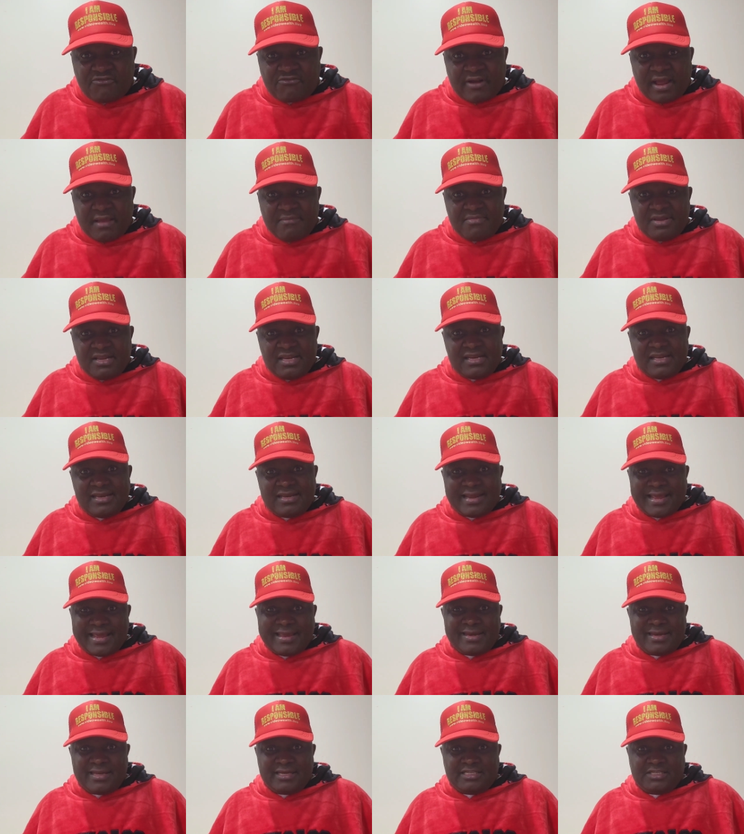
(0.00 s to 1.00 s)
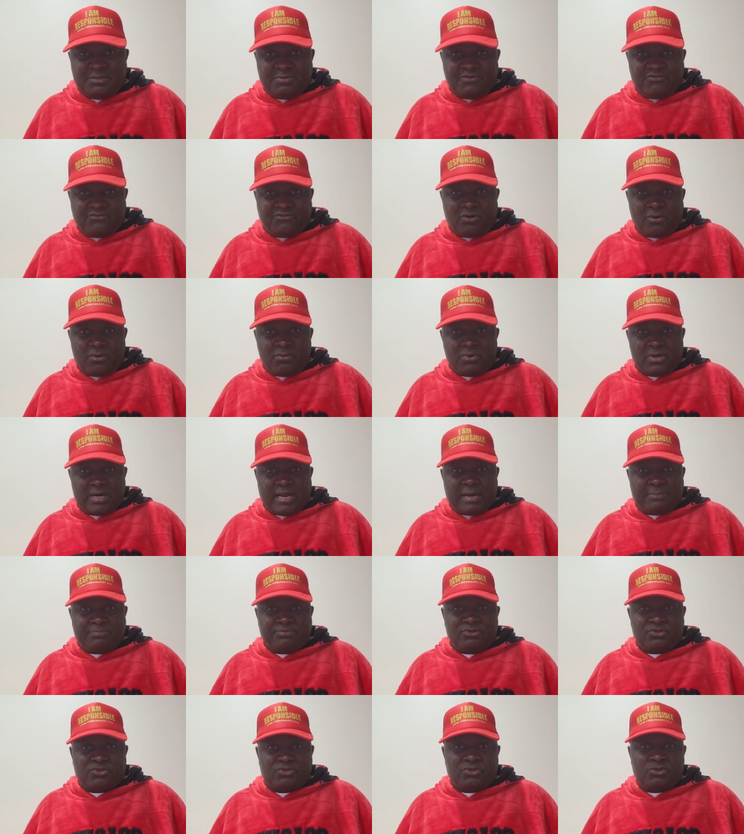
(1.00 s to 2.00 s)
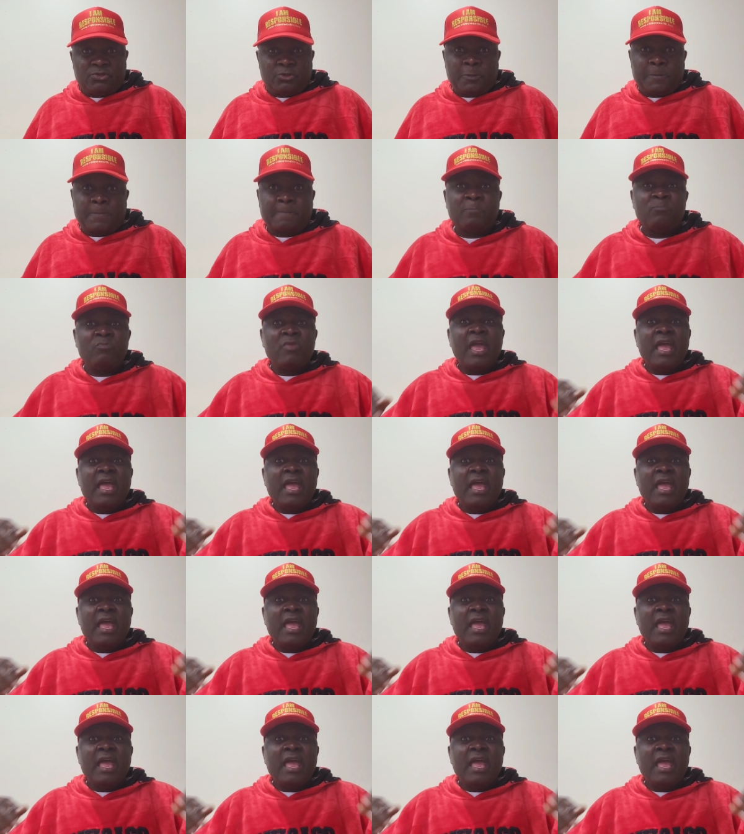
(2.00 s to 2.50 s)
family lineage before will happen to you.